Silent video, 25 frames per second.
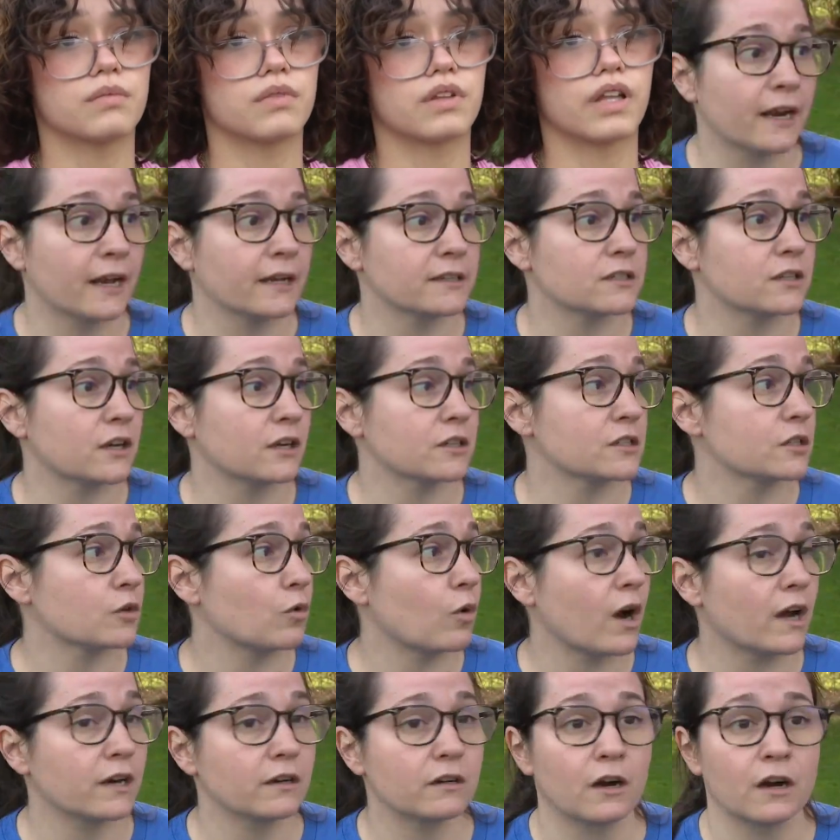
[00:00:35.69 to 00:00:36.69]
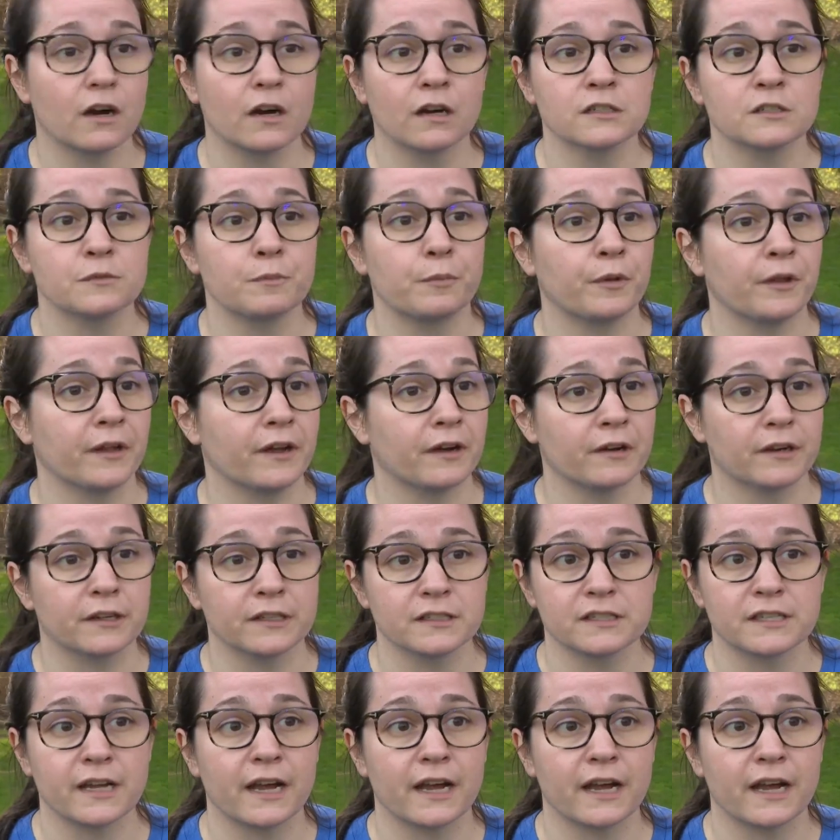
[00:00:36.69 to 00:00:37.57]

When I saw squad cars blaring